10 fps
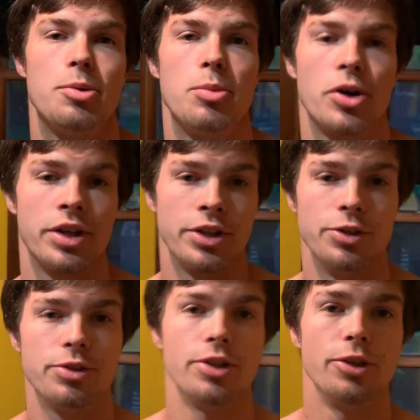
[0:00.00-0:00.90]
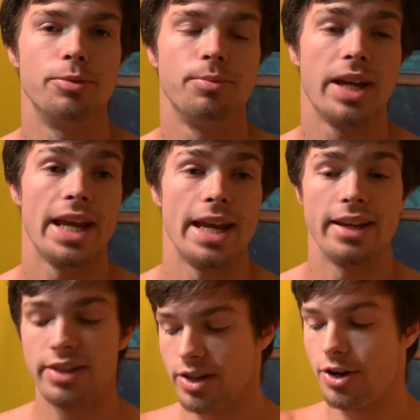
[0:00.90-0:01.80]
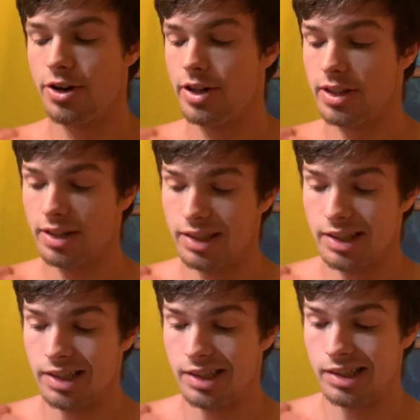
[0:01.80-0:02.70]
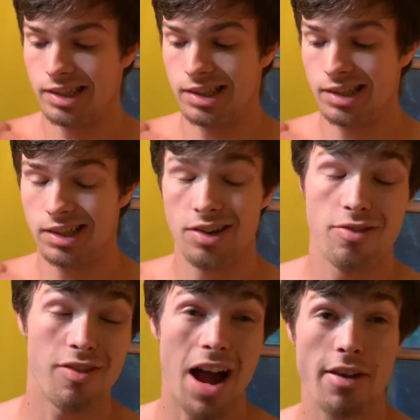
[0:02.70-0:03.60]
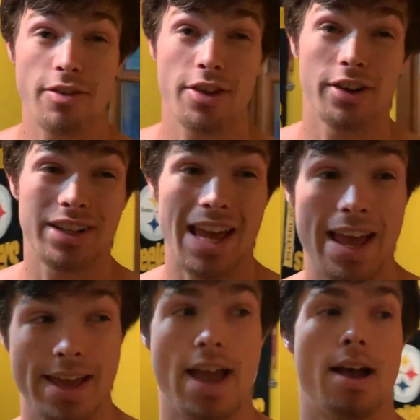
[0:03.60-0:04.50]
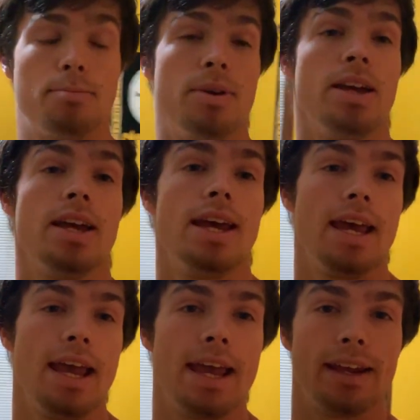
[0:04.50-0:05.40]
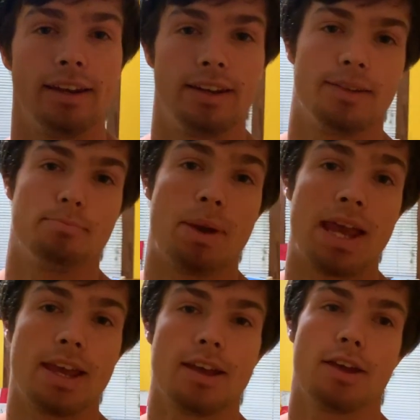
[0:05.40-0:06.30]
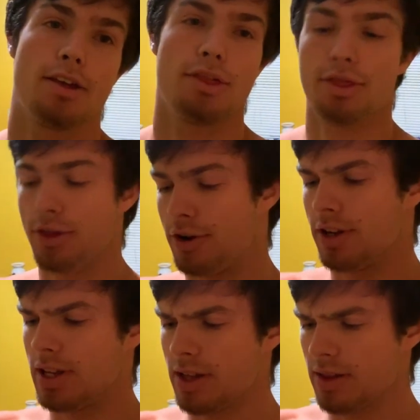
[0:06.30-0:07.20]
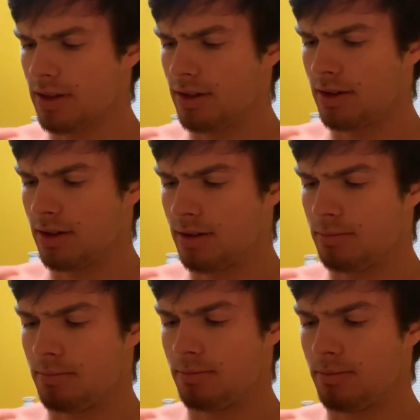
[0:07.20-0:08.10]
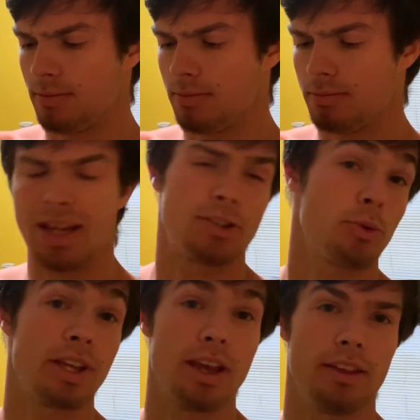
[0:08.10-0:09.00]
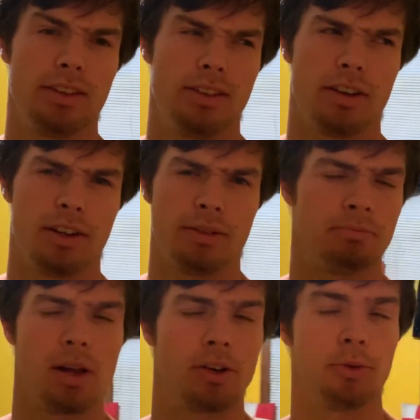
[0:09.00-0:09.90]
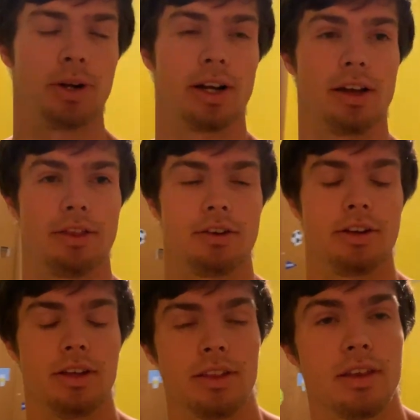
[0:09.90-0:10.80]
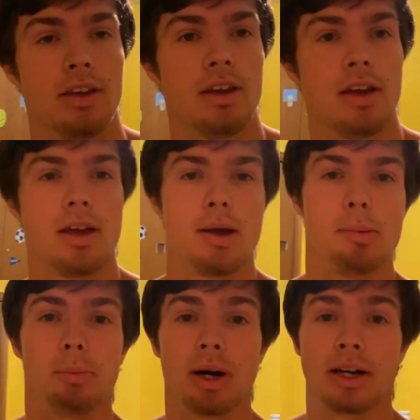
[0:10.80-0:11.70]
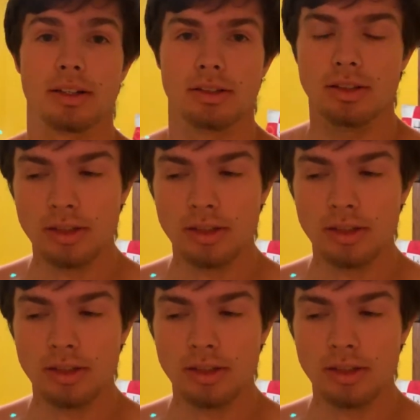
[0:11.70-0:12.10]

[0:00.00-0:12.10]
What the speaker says: Good morning, YouTube. It is currently 5:30 a.m. and it is May 30th, May 28th, sorry. I don't know where I got 30th. But